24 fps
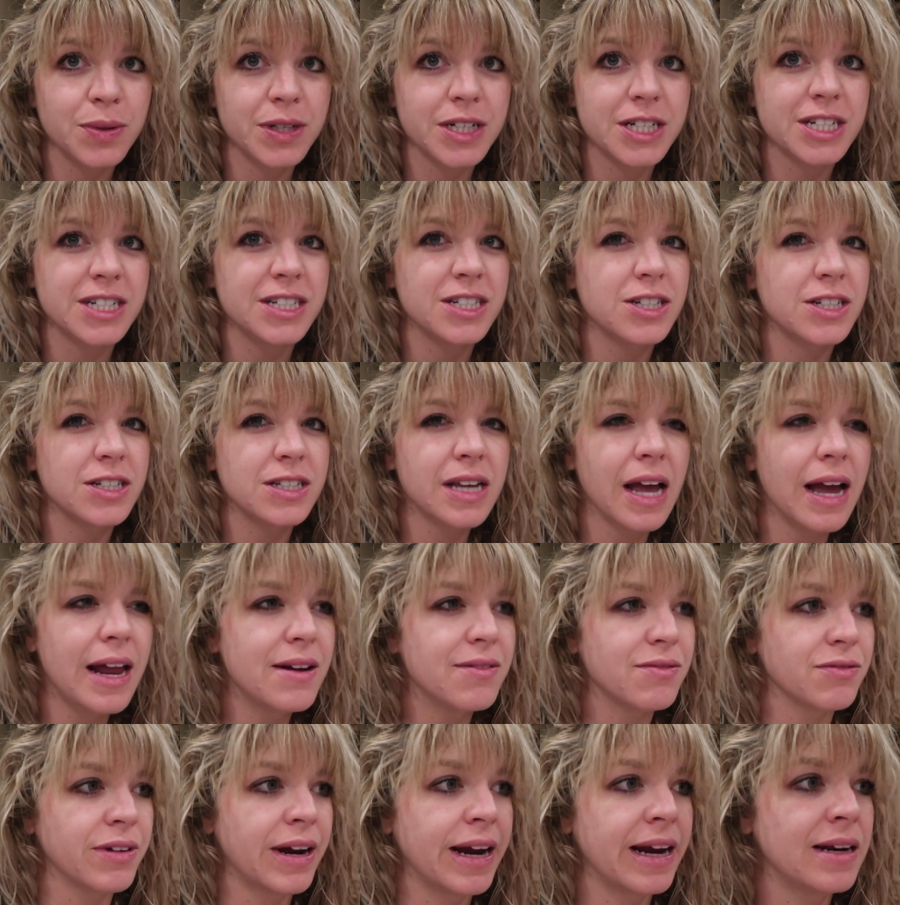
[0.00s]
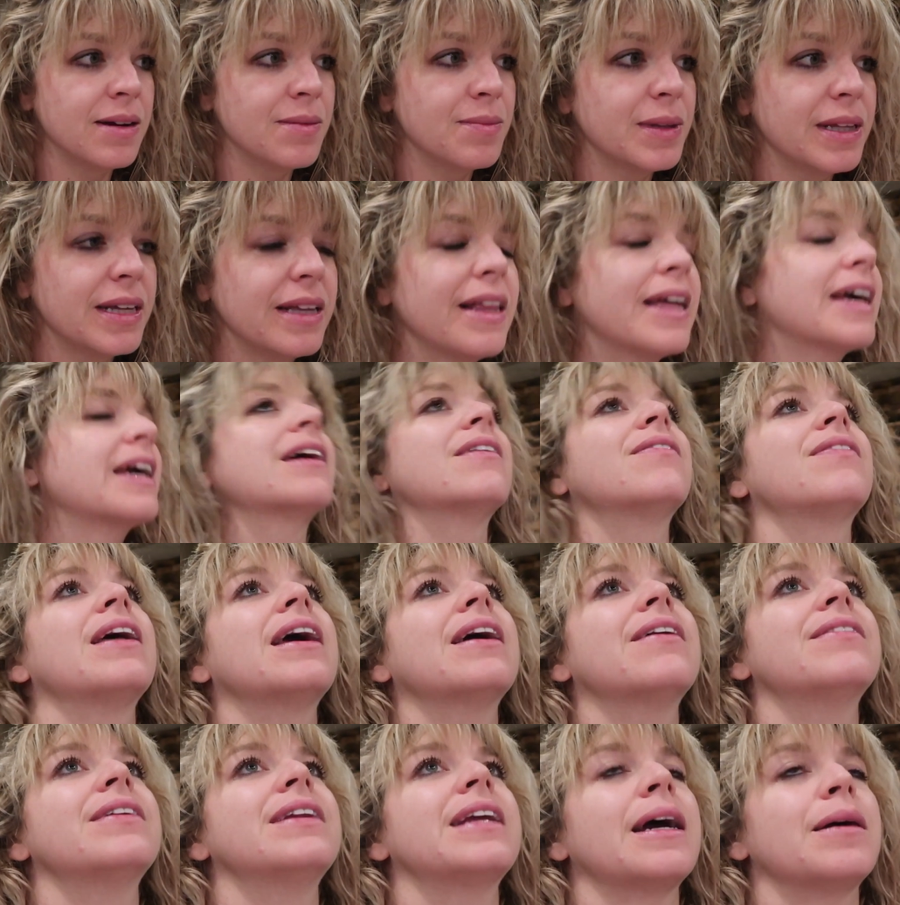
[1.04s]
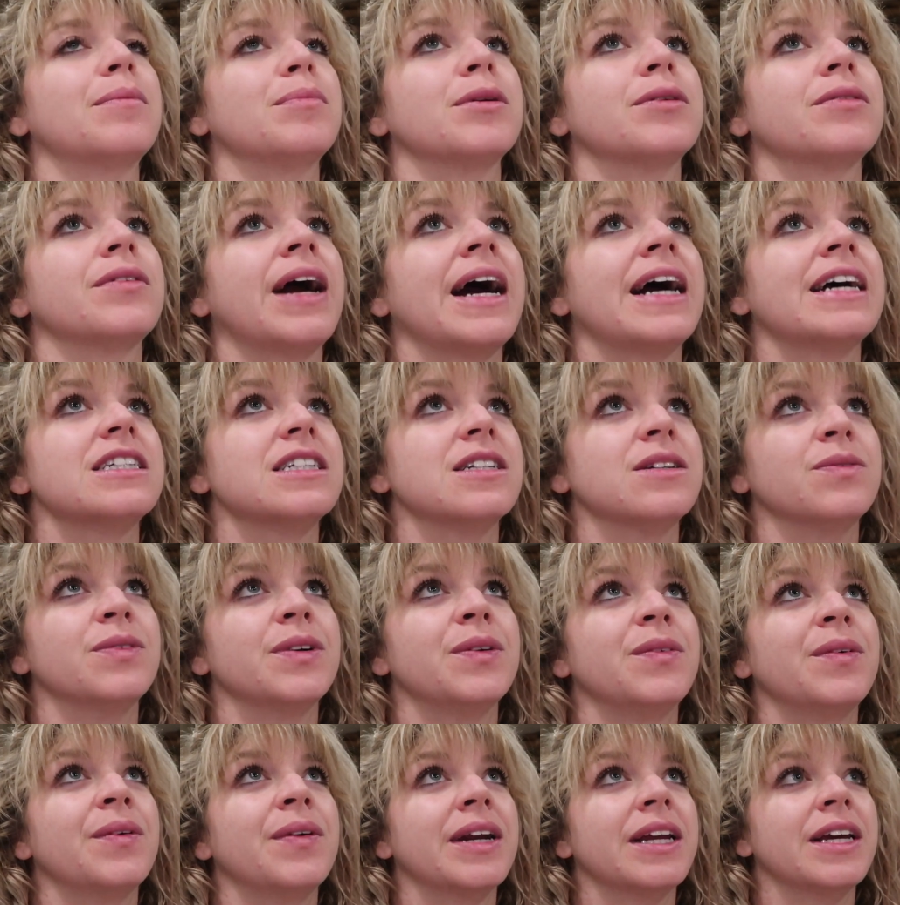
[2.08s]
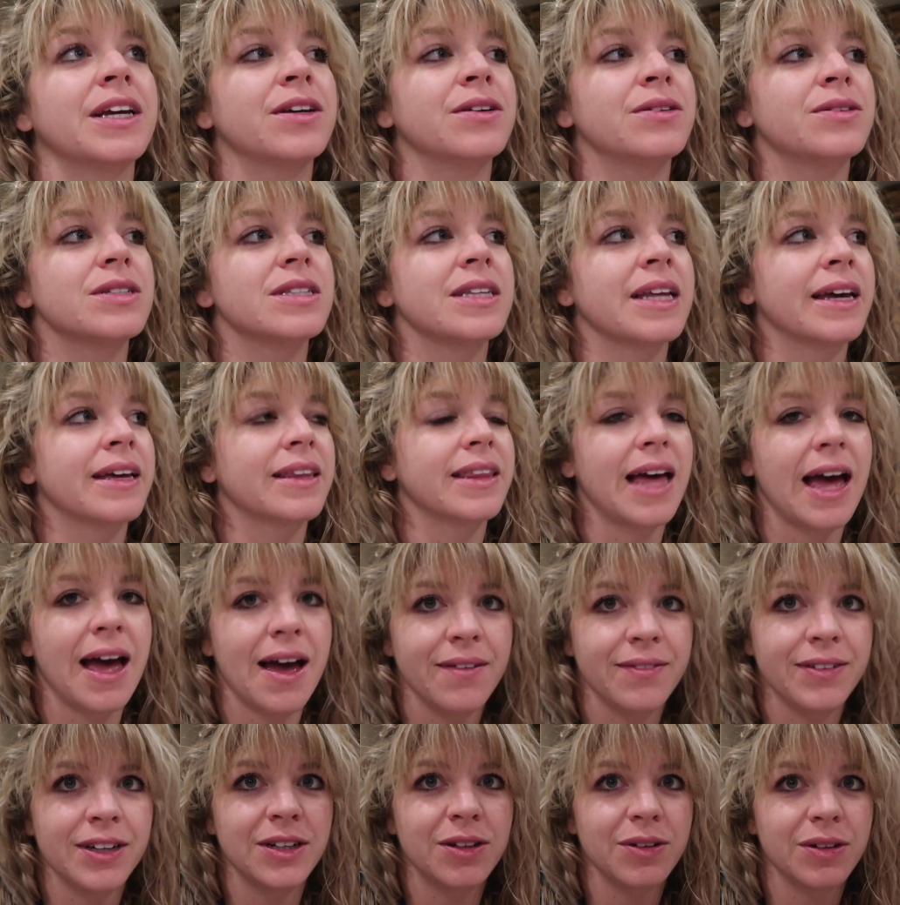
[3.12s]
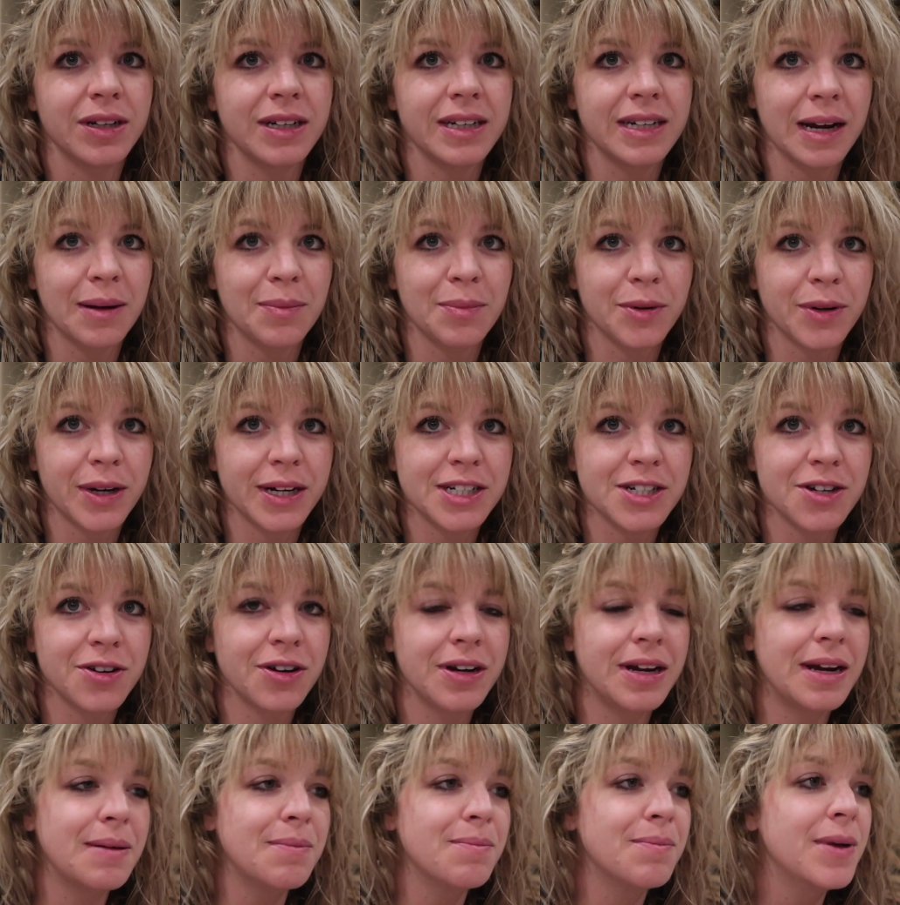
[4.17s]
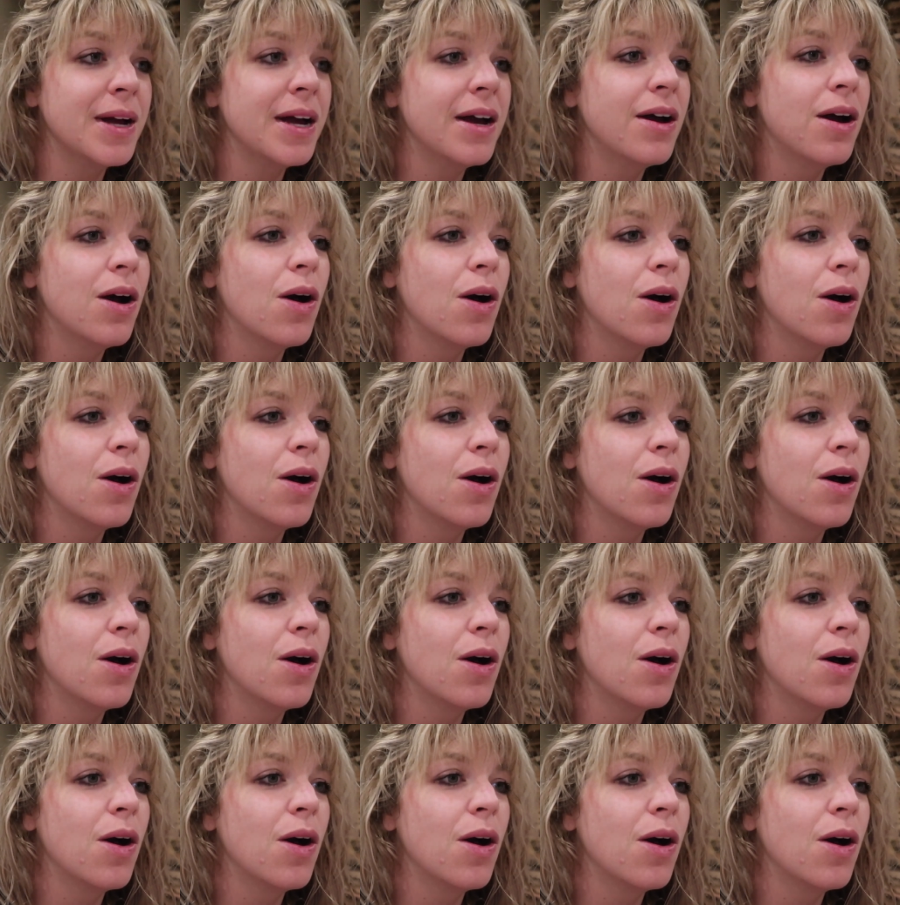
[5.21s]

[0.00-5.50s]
which is just kind of randomly, like if they have a diaper rash and when we wanna use like the heavy duty diaper rash cream,